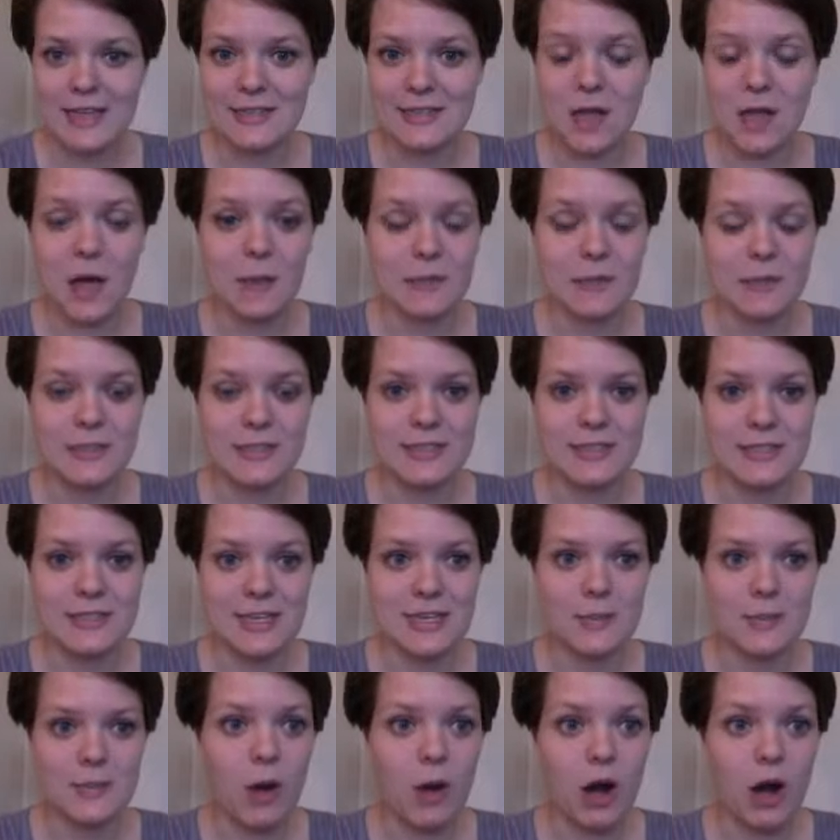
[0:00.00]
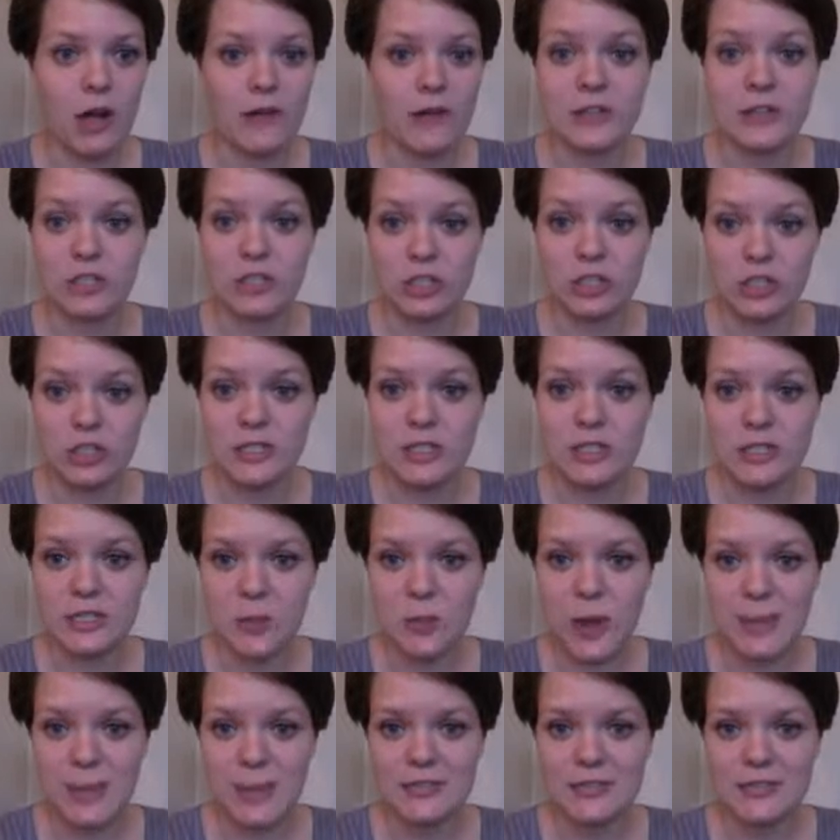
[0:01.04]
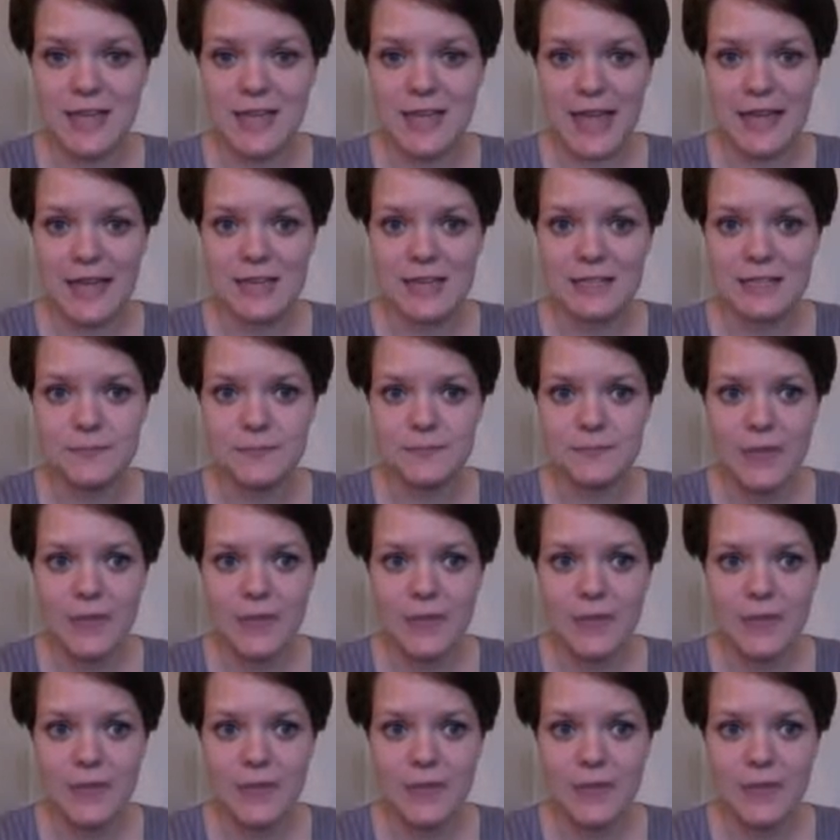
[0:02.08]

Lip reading: is obviously part of the church's website.